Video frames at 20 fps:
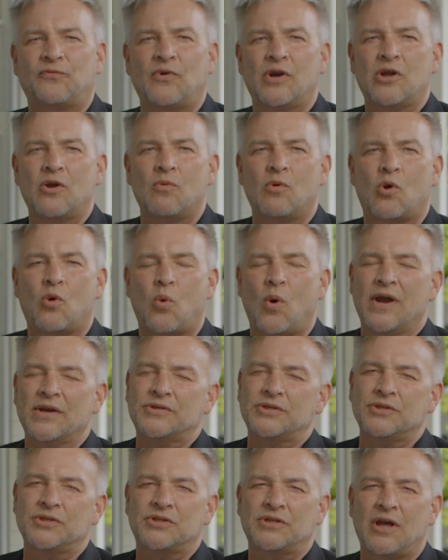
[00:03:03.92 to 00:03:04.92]
frequent
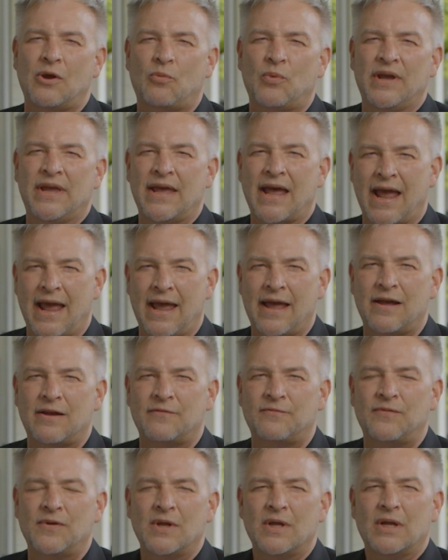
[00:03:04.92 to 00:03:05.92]
questions that we
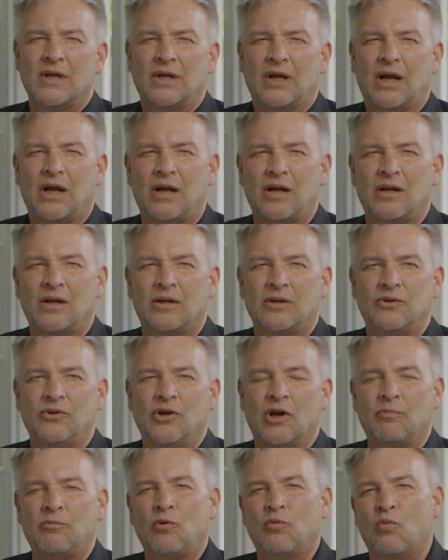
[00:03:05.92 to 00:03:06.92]
have.
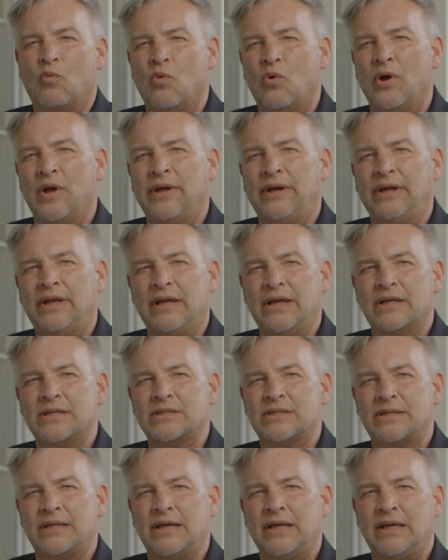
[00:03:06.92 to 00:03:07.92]
Number one
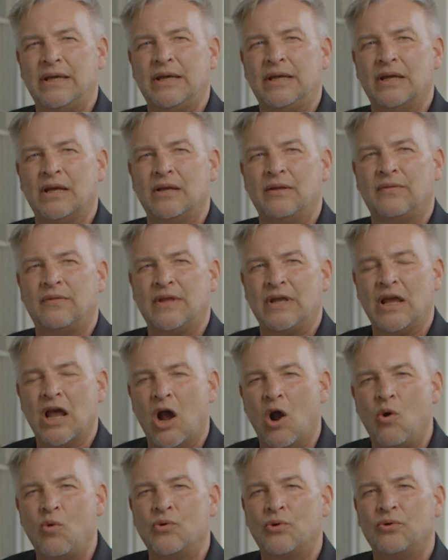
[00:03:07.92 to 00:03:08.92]
is the
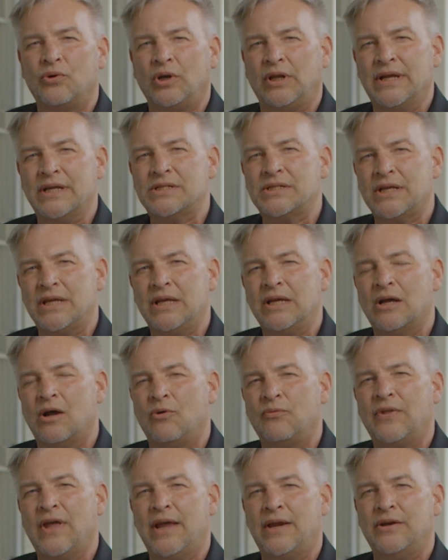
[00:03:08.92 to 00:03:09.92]
owner listing
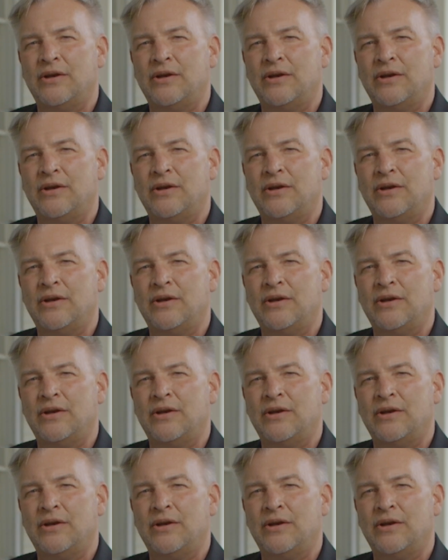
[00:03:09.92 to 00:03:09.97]
on that